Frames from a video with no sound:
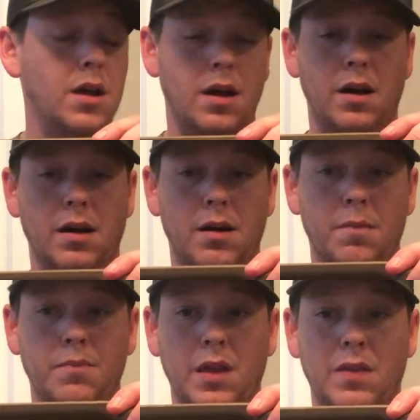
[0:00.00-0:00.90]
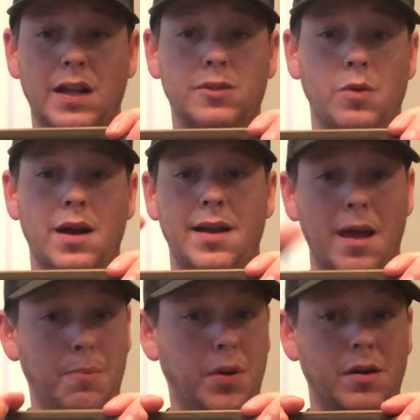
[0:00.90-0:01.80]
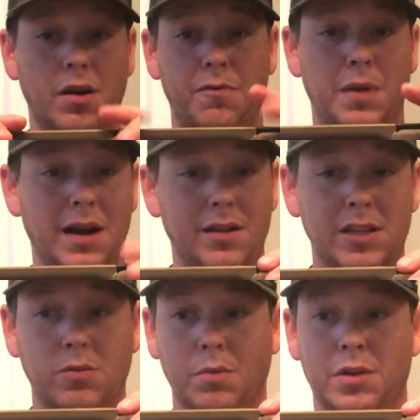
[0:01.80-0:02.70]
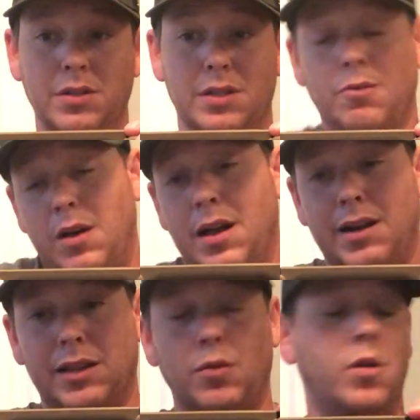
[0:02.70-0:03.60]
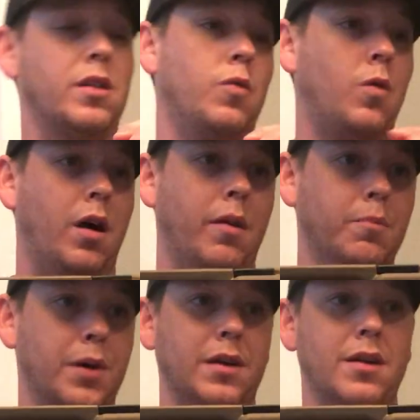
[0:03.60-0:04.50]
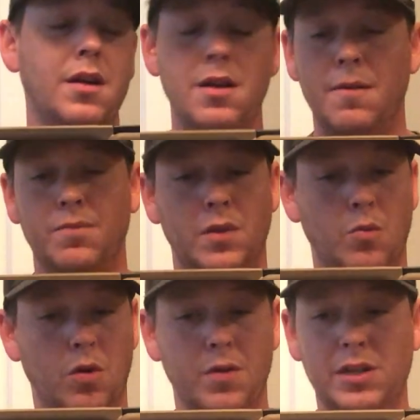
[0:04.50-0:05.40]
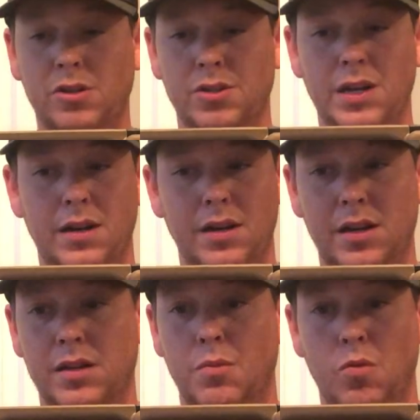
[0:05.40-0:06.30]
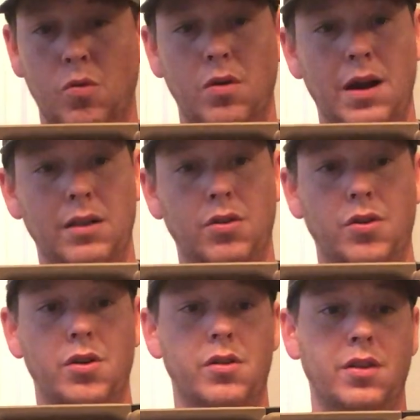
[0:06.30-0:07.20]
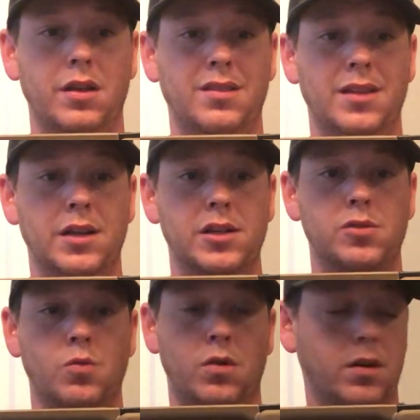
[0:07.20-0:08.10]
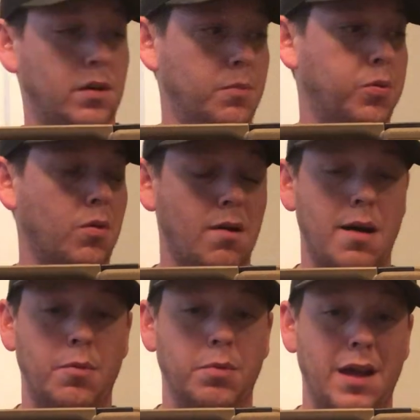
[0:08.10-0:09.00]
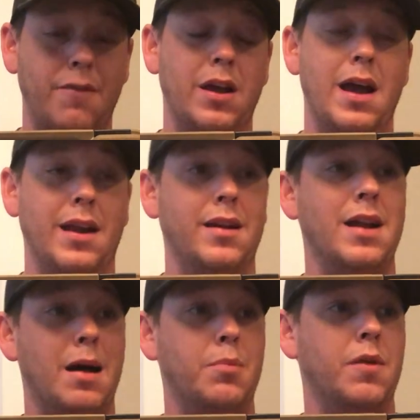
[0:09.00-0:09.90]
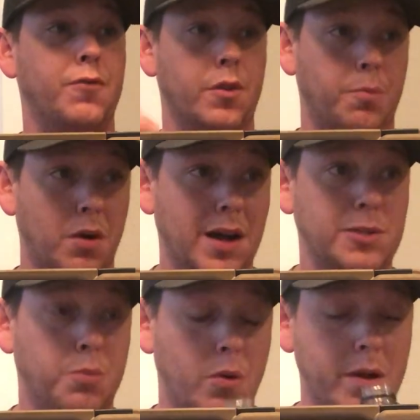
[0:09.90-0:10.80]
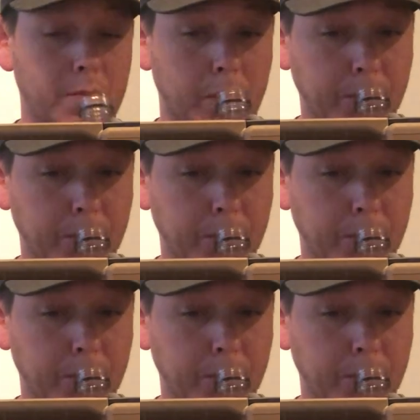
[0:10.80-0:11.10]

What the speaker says: and that's why I kept putting off buying this one, because I said, well, I got the one that won. But the more research I did, the more I learned that this one probably, had it not been for the price point,